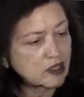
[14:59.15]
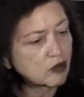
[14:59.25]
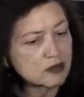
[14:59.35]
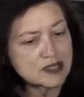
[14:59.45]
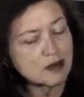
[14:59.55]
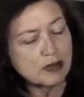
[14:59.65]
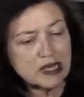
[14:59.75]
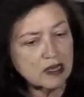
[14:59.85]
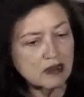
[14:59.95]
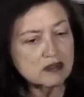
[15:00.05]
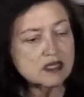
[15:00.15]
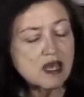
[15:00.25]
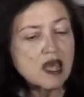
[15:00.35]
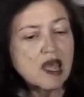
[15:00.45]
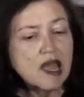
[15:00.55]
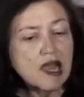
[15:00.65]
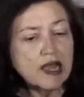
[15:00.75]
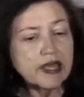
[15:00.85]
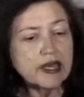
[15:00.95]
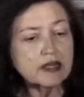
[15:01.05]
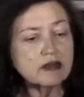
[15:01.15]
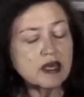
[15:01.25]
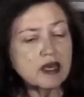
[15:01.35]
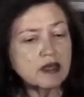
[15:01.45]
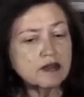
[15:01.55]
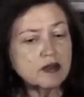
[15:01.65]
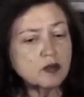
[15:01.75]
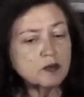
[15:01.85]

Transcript: you know, somebody else. Yeah, and there were